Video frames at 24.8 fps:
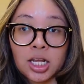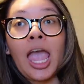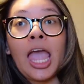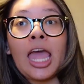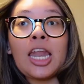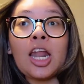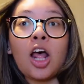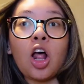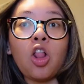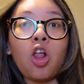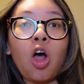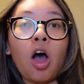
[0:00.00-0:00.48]

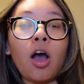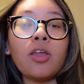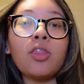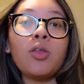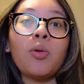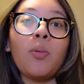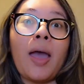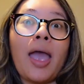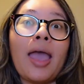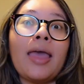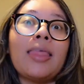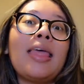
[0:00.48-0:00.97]
And along the
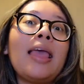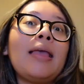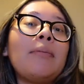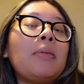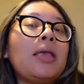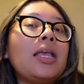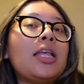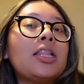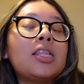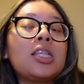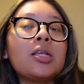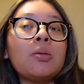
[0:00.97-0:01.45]
way, they
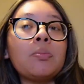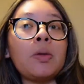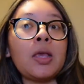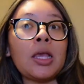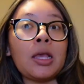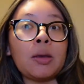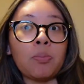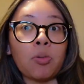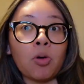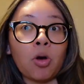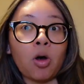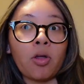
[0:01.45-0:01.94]
meet some
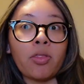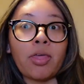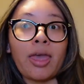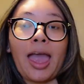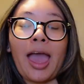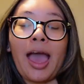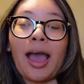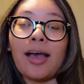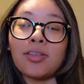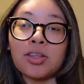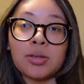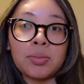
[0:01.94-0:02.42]
people, they
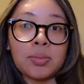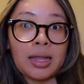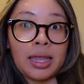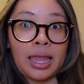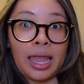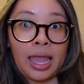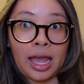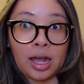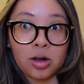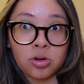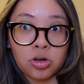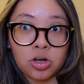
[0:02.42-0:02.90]
have some
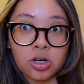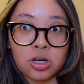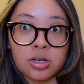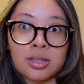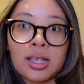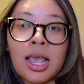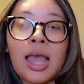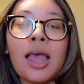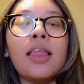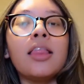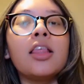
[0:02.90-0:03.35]
encounters.